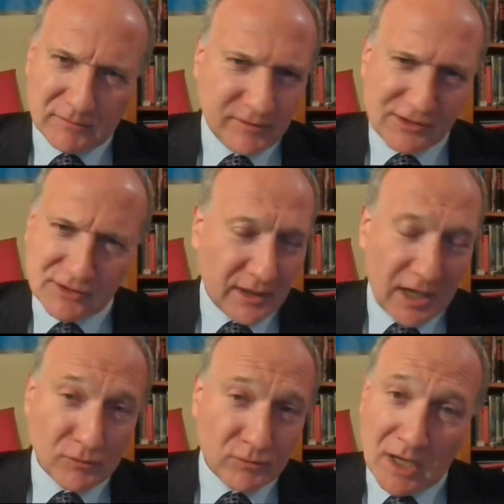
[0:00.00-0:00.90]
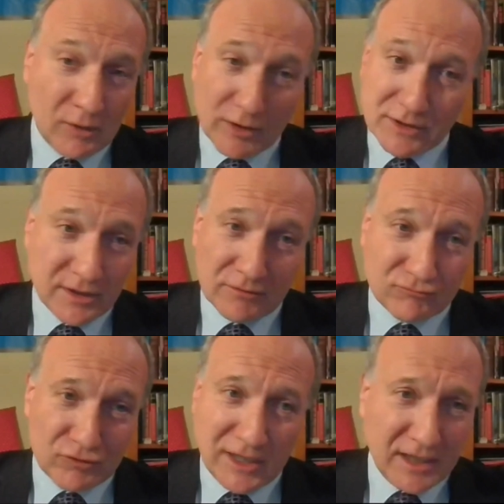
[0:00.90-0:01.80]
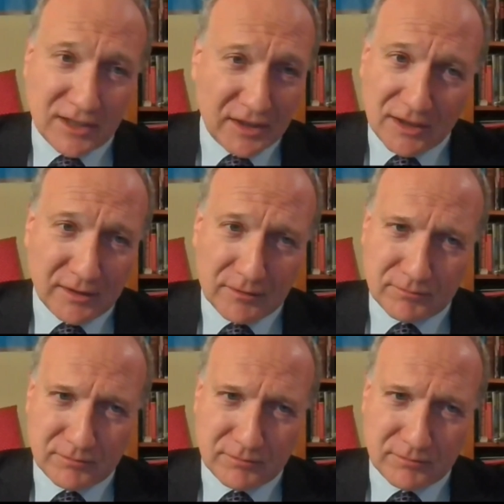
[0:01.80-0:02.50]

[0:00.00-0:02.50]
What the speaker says: And they say, "Oh no, I didn't read it."